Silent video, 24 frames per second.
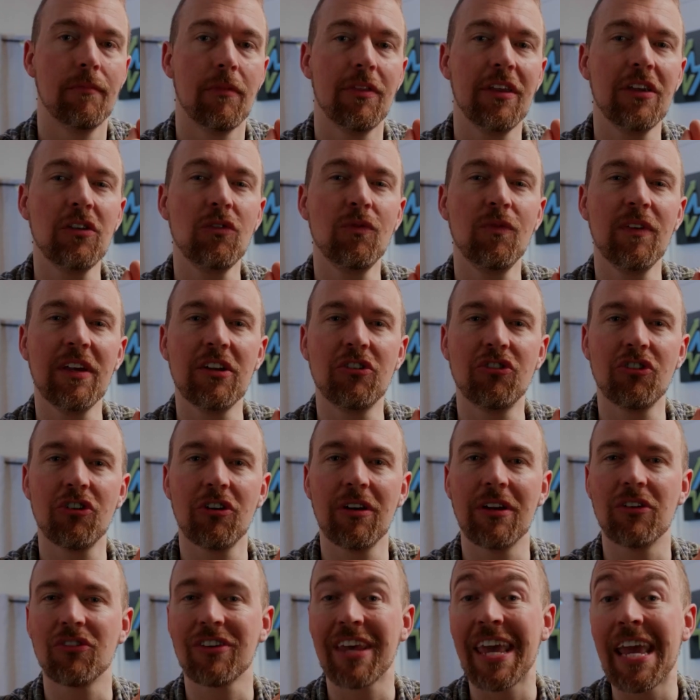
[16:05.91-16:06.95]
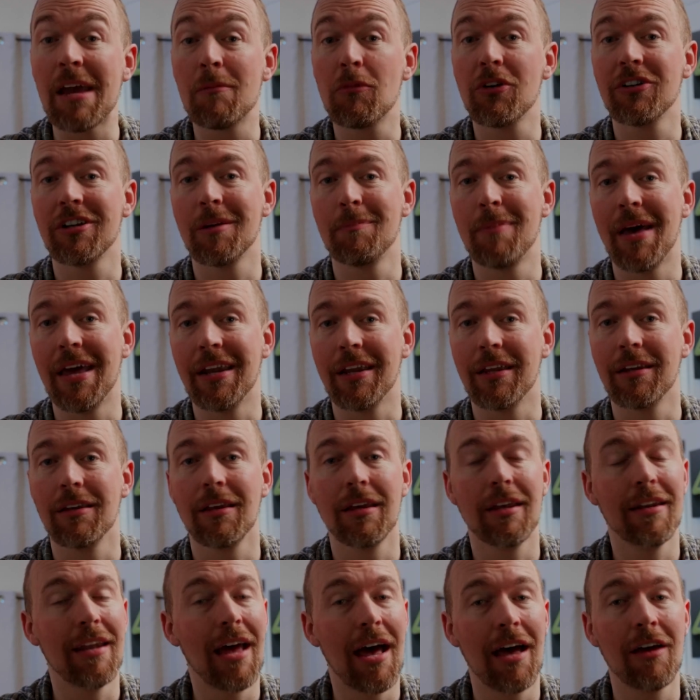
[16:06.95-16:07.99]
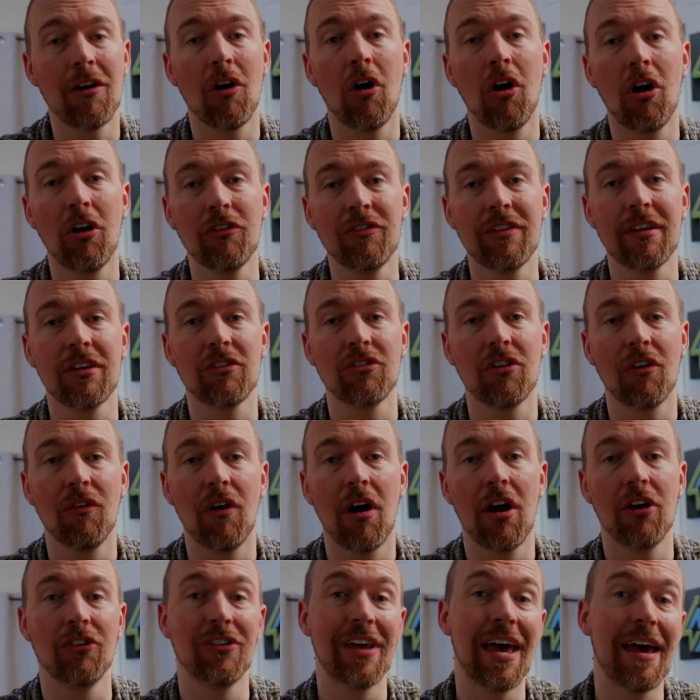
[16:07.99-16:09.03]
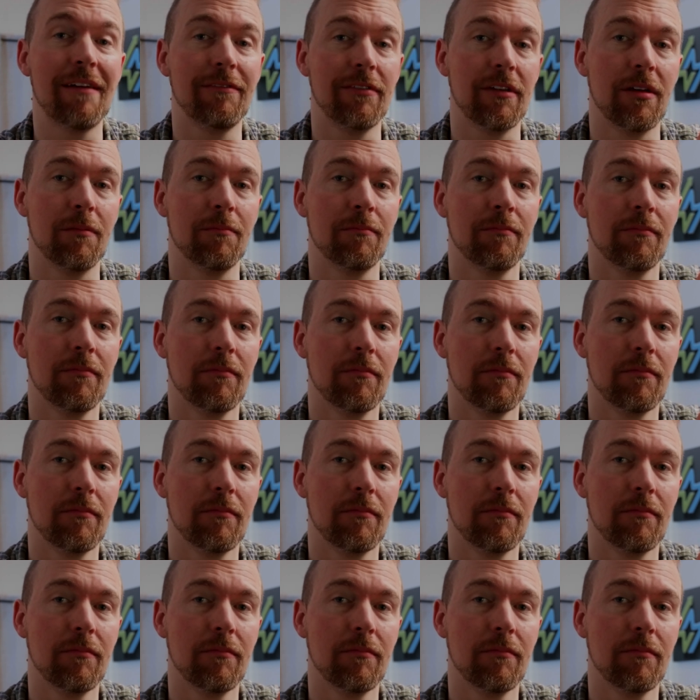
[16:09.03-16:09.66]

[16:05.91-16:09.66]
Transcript: This feature is camera dependent and not all DSLRs have them.